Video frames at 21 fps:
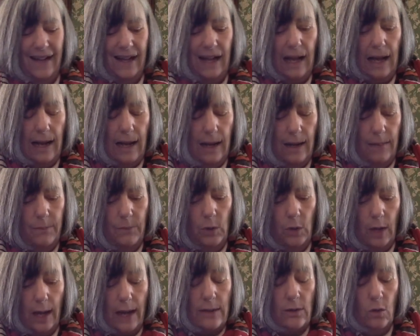um,
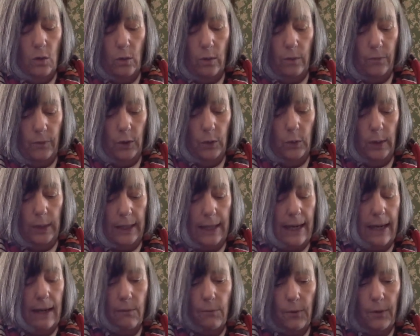you're, and you're reviewing
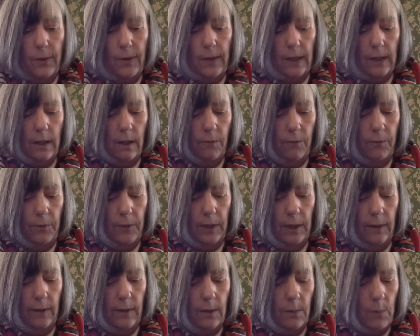everything I
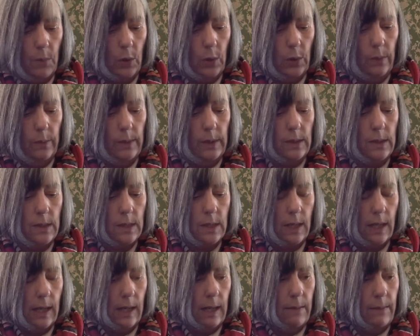feel at the moment,
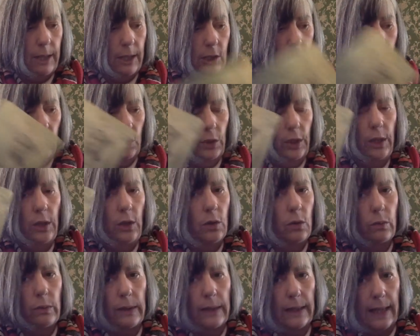um, including
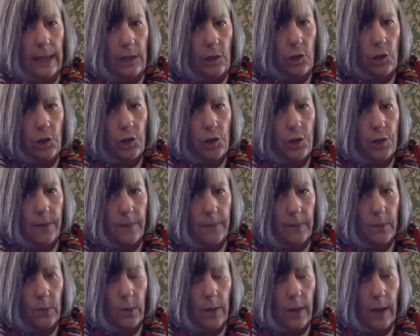your
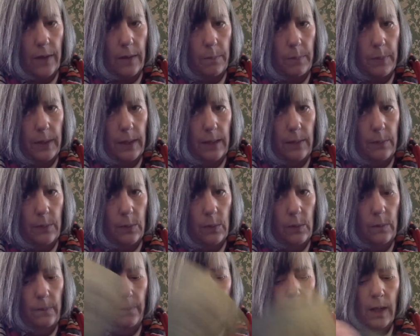relationships with other
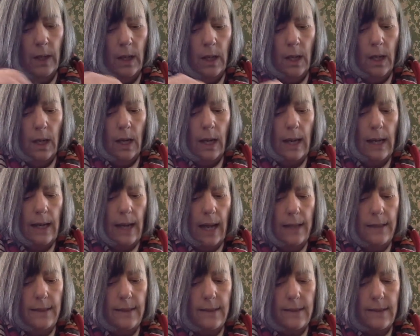people and
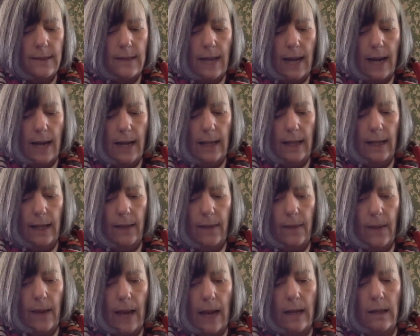understanding
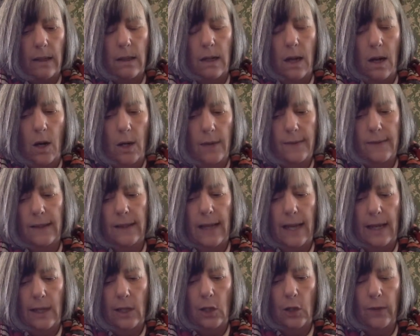that
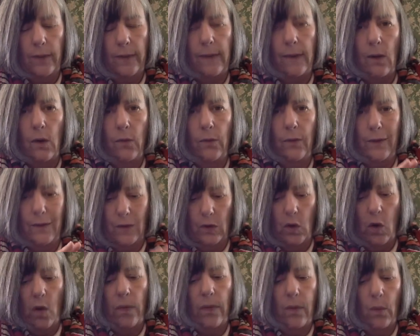isolating yourself is
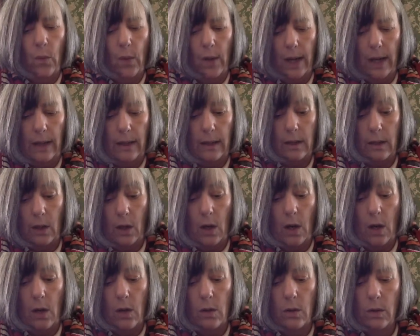not the way to
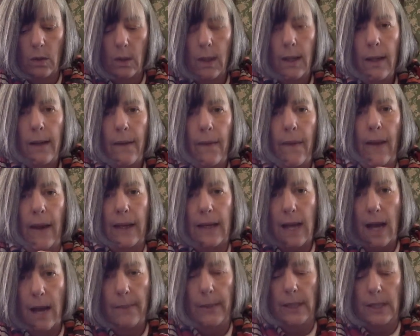go, that
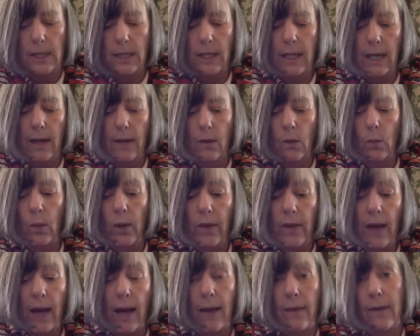coming together
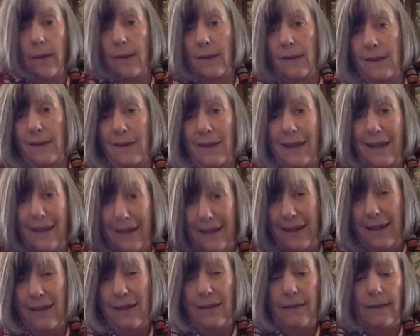with others
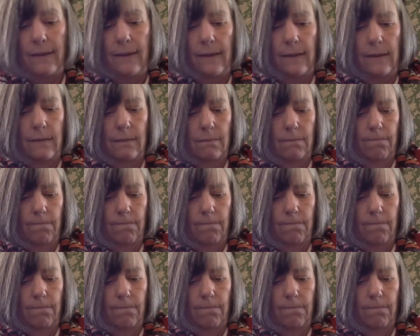is.